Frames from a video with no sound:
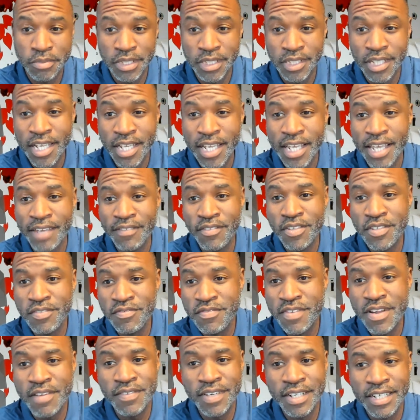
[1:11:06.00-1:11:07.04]
But if
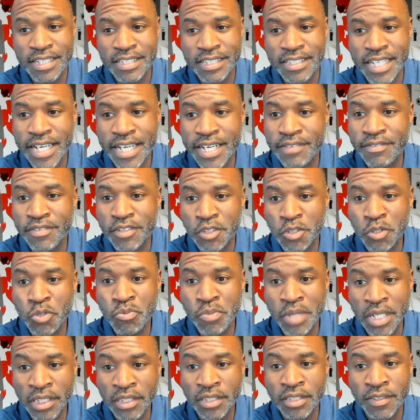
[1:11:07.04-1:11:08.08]
you've never had anxiety for 2
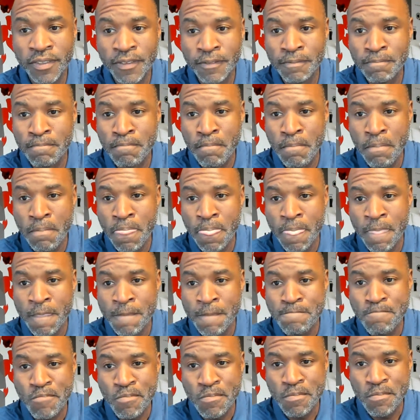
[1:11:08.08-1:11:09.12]
months
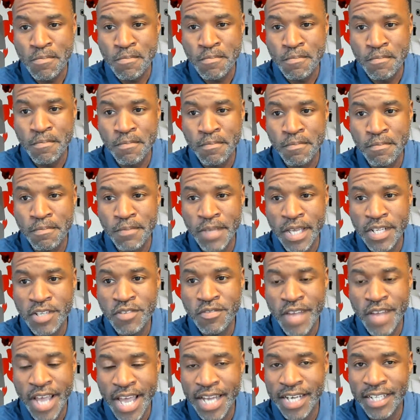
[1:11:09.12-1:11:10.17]
and
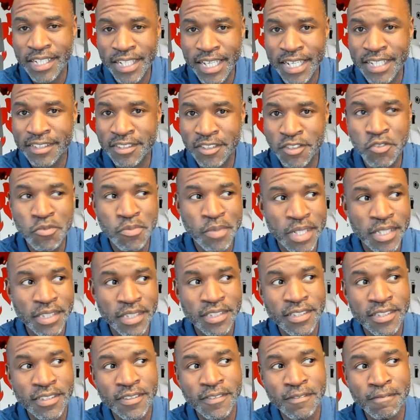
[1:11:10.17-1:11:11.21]
you've had it last 2
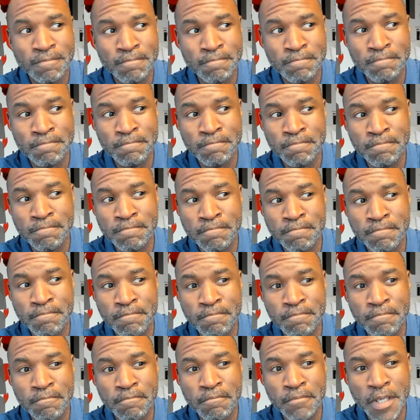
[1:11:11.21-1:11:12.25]
months,
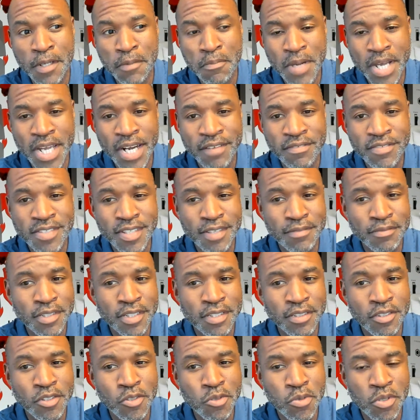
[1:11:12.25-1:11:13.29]
it might have something
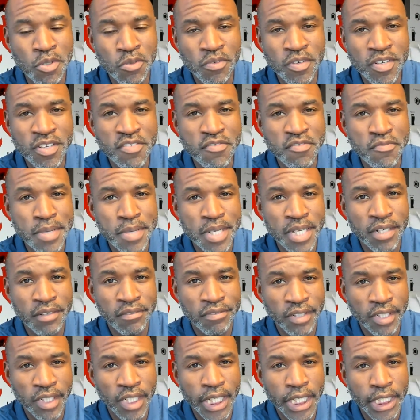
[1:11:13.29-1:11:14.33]
to do with where you've been
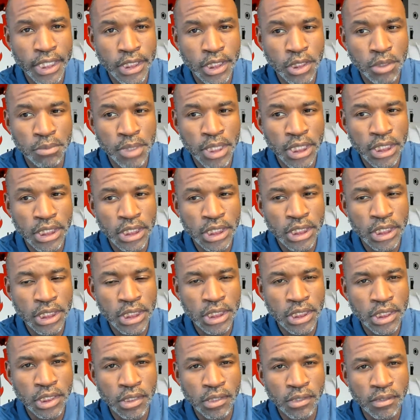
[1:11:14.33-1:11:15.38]
for the last 2 months.
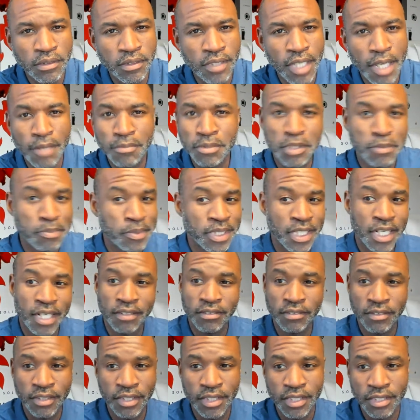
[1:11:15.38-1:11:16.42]
I'm just putting that
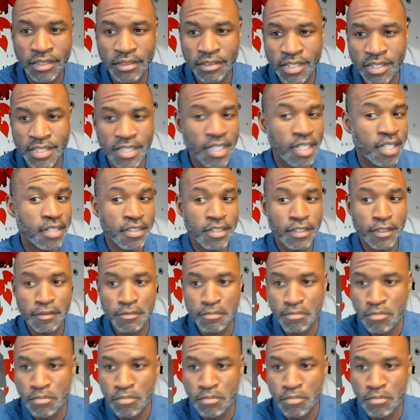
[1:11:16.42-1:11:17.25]
out there, Lee, because I love you.